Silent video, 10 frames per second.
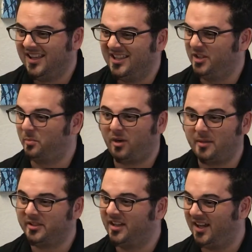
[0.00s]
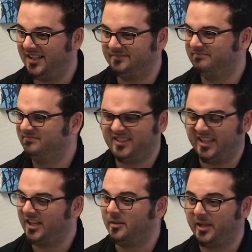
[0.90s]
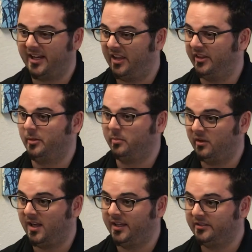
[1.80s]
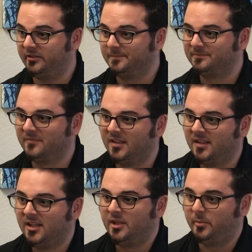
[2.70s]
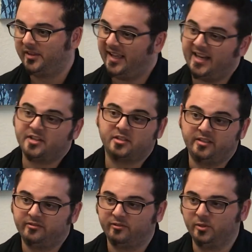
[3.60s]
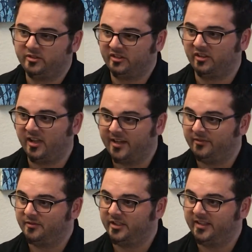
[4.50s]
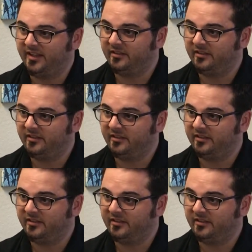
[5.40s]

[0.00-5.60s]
you're probably not thinking about how that applies. But that actually influences a lot of everyday